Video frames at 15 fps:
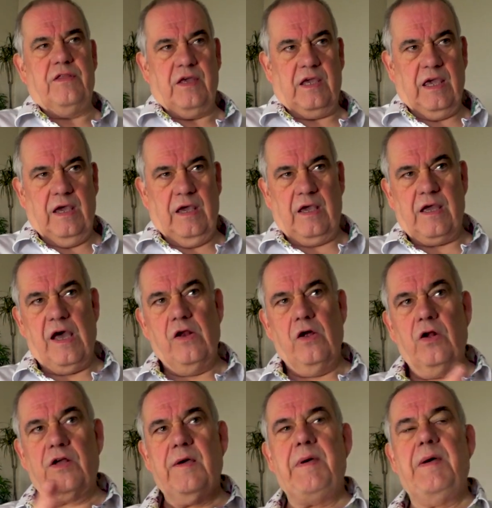the gig. And
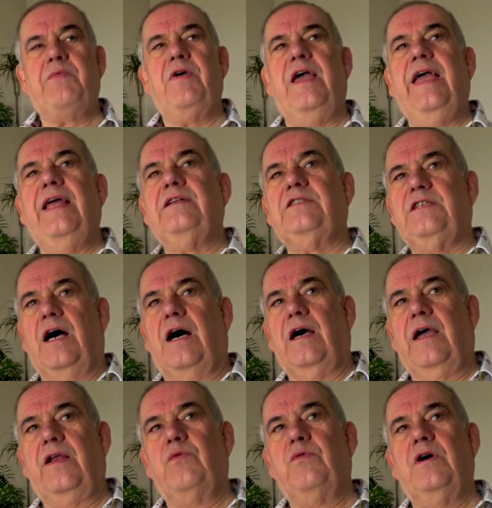all I can remember
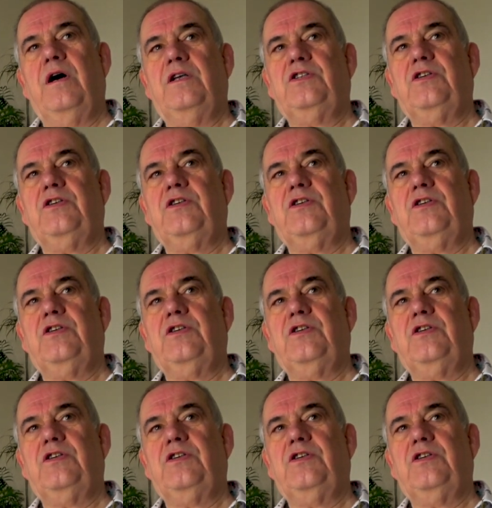inside were